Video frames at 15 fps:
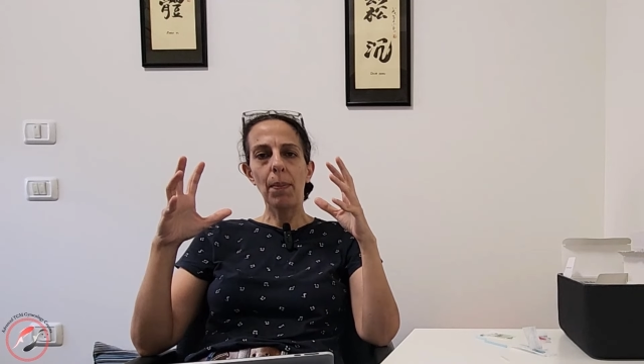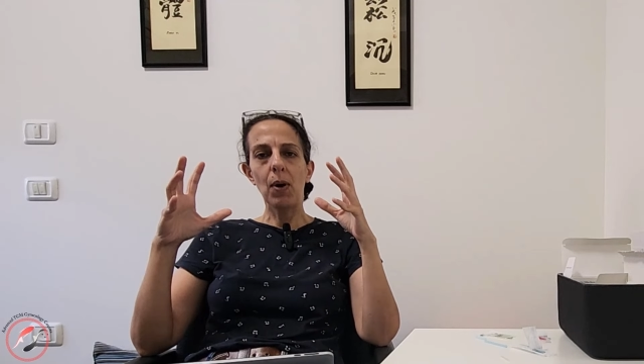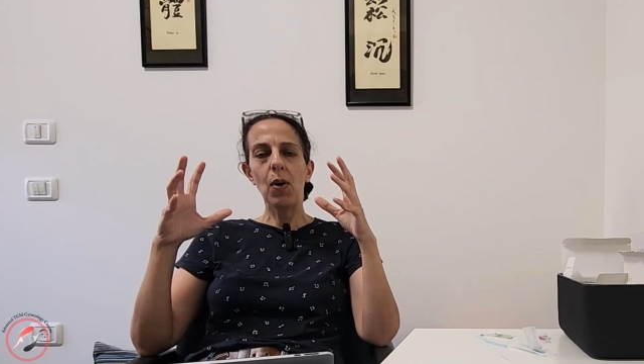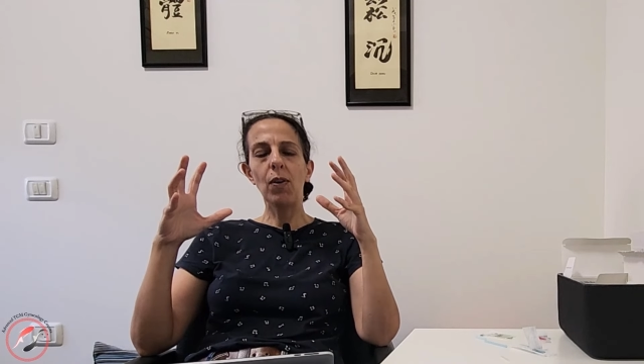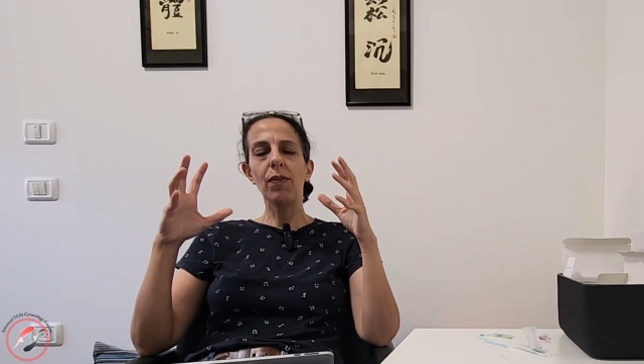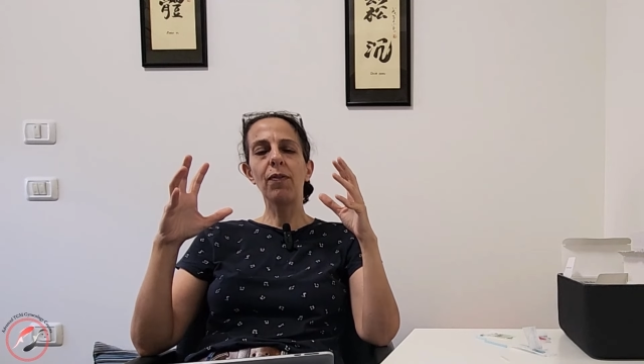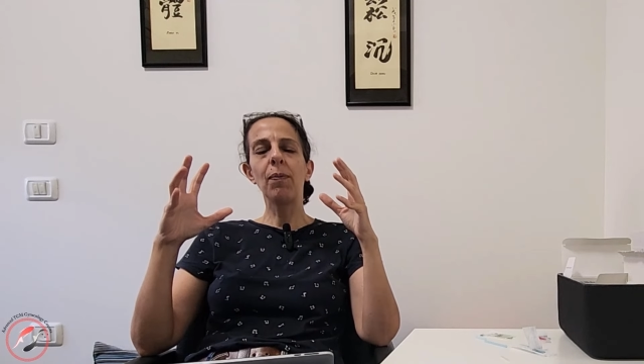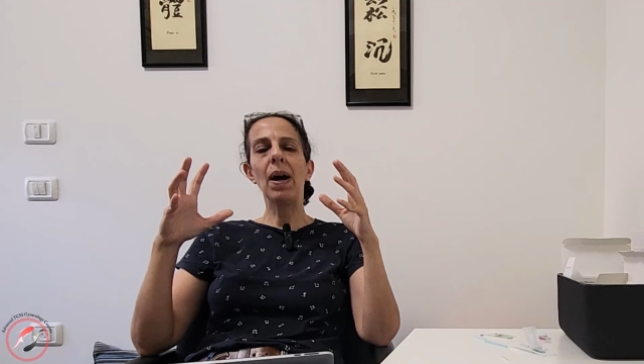
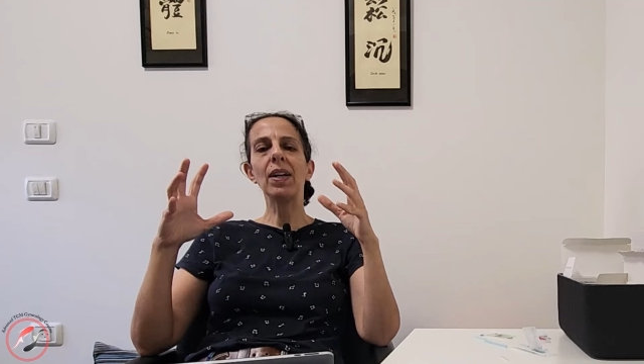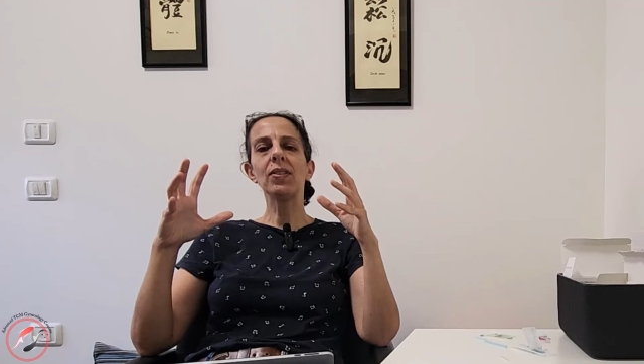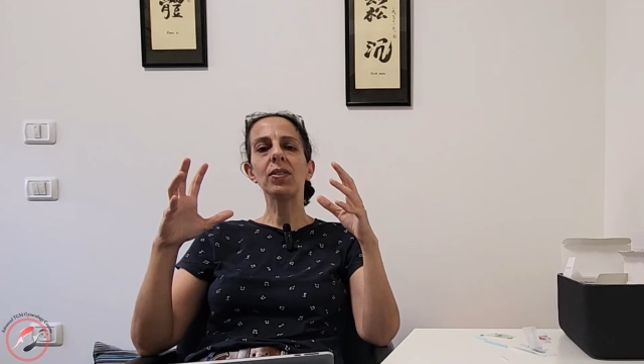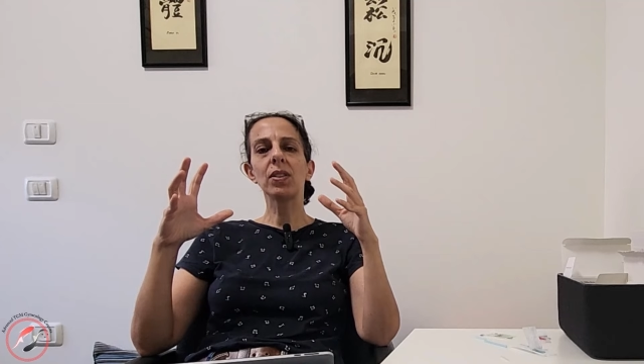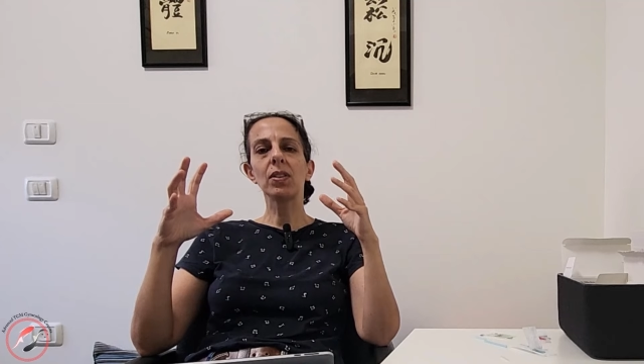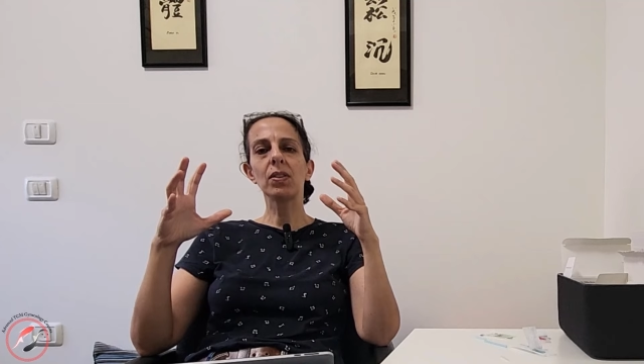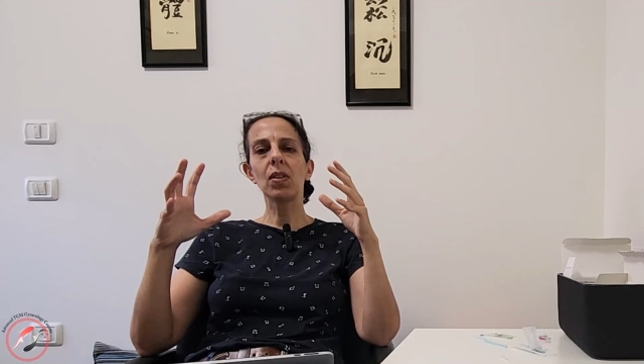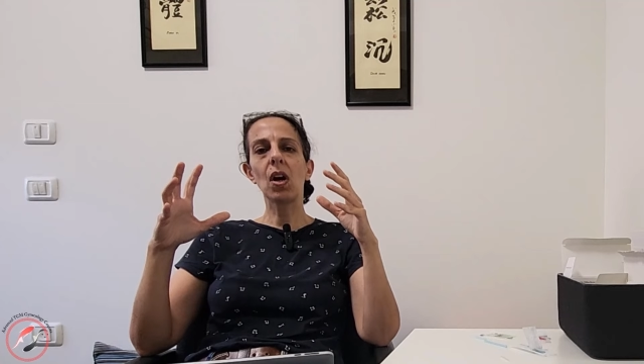of
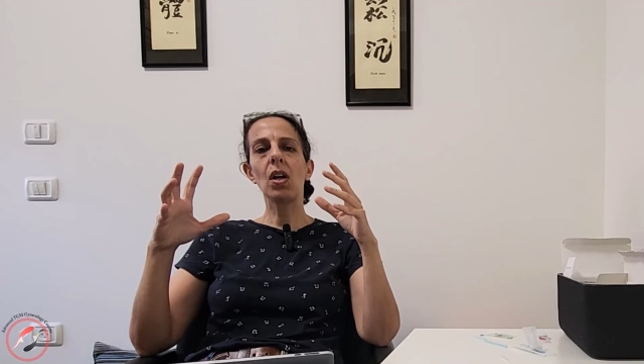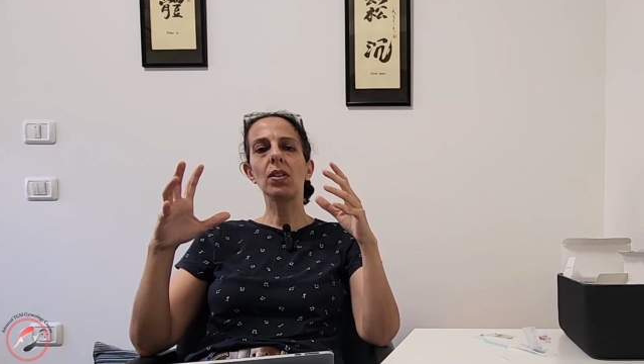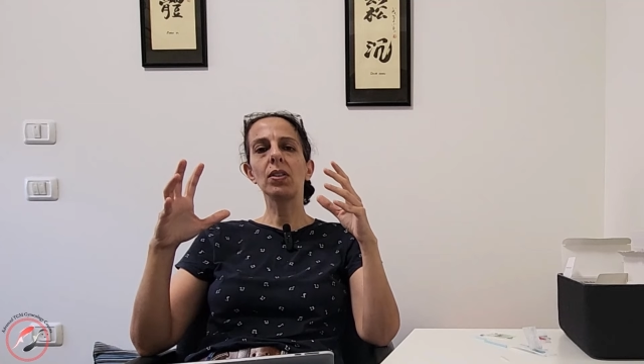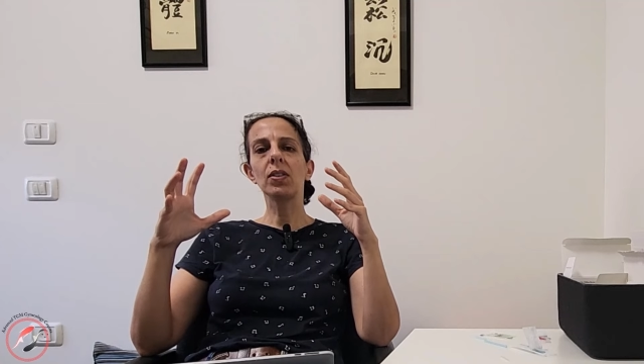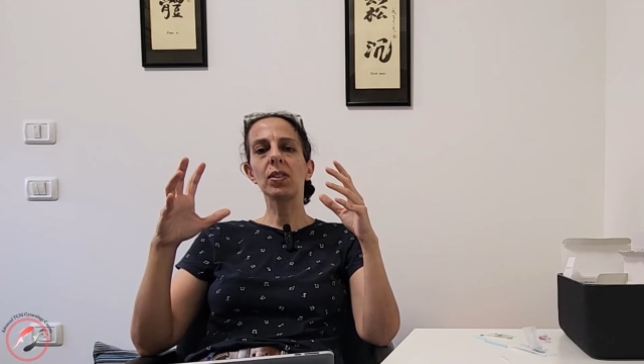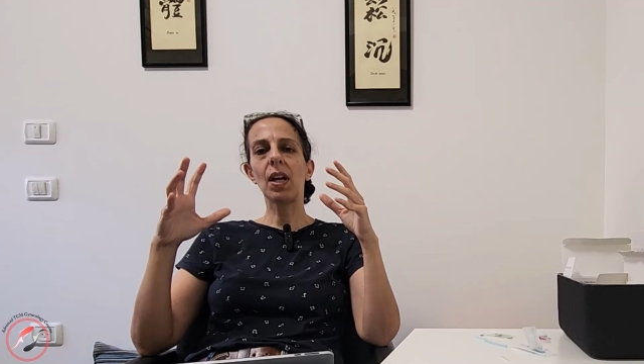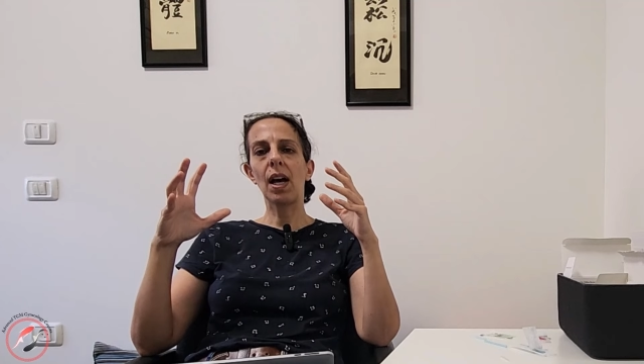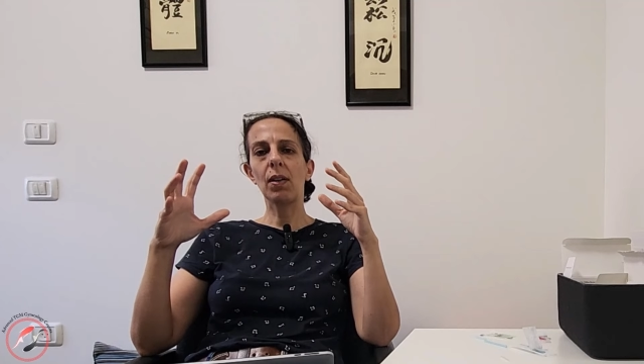Master
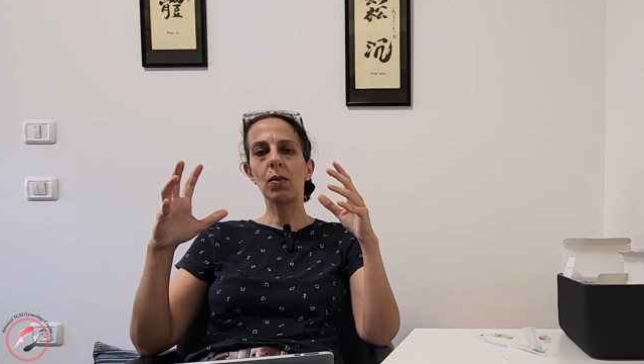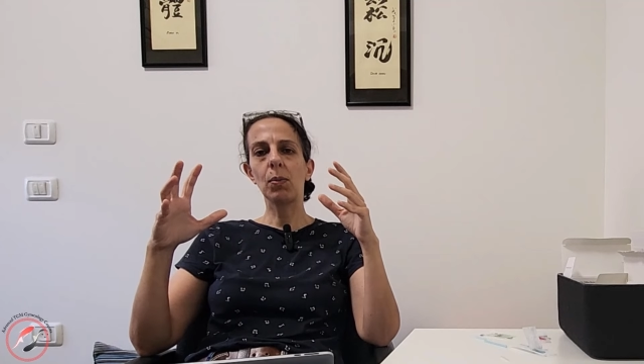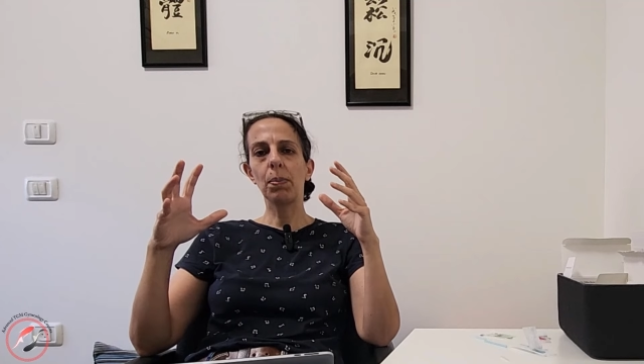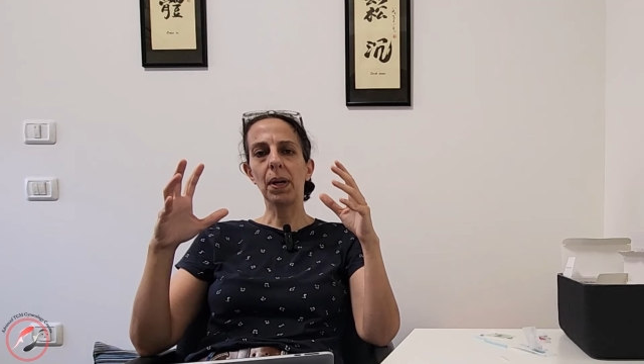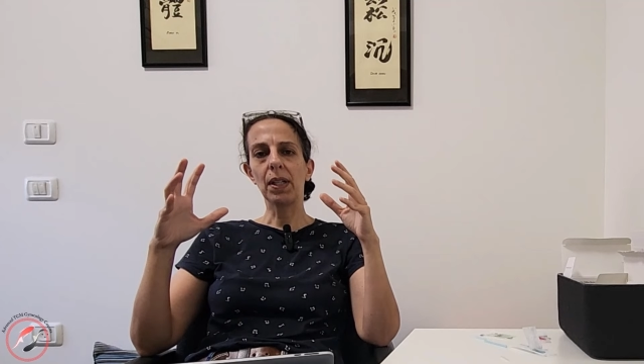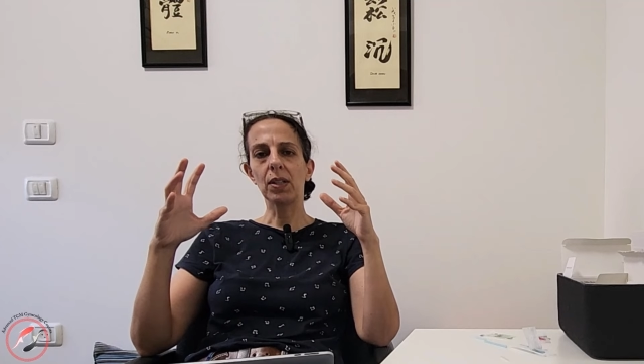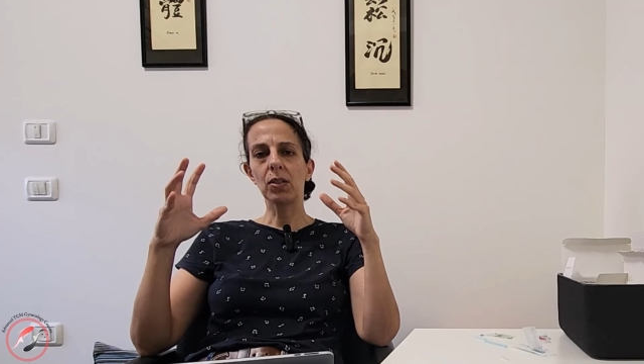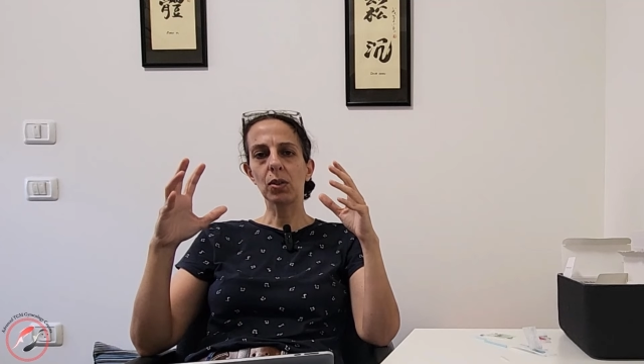Tung's
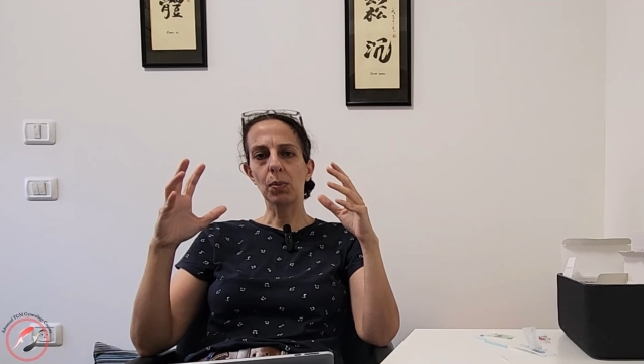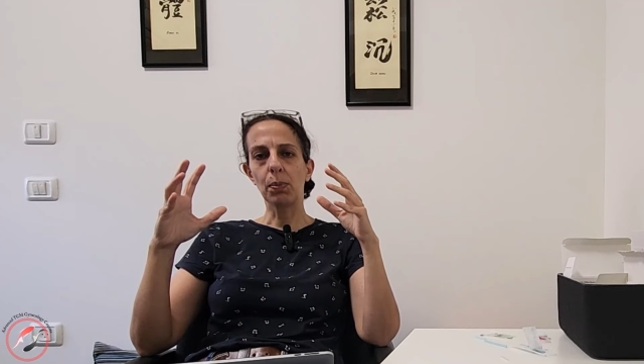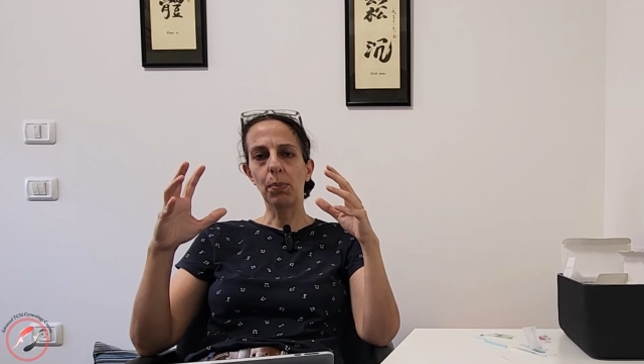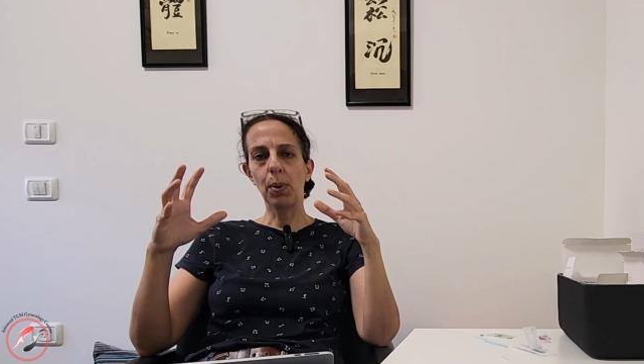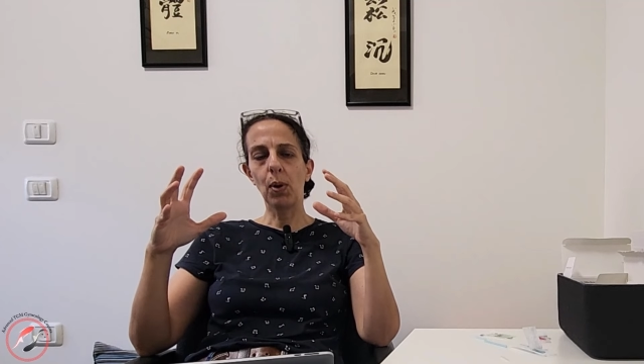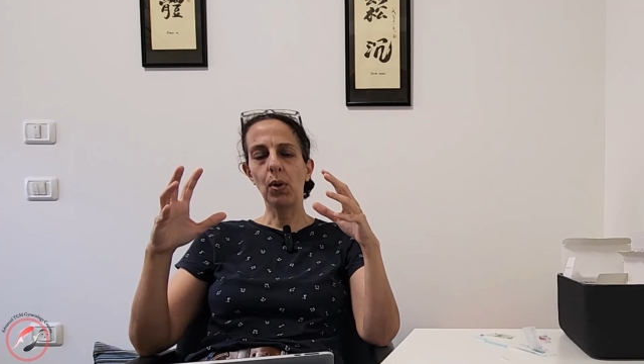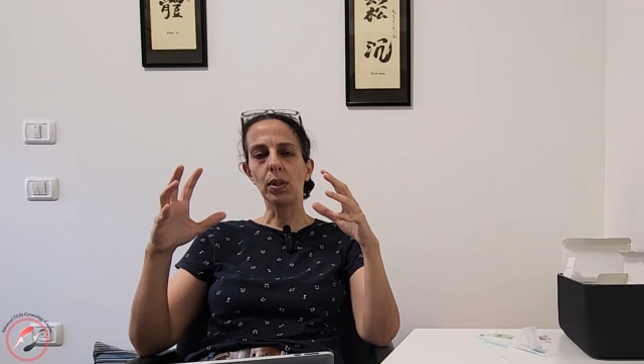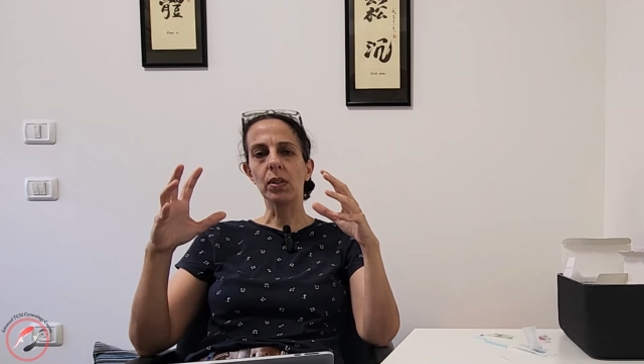acupuncture
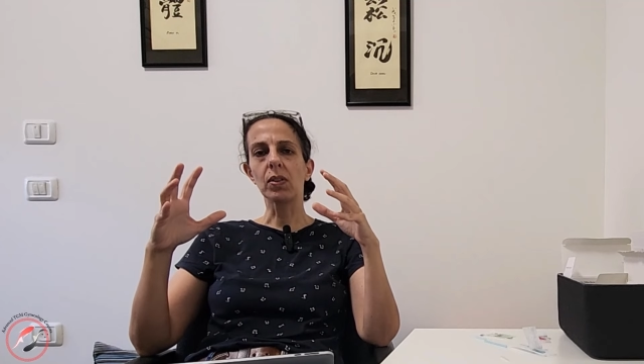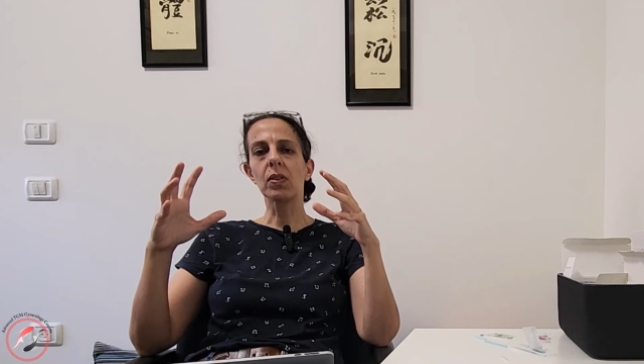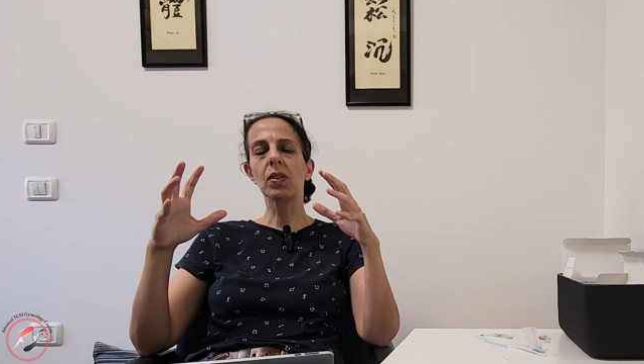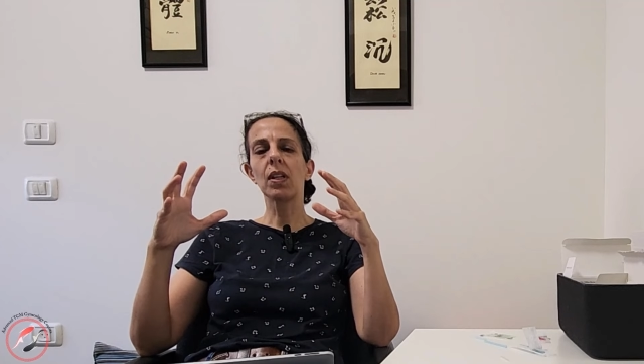points.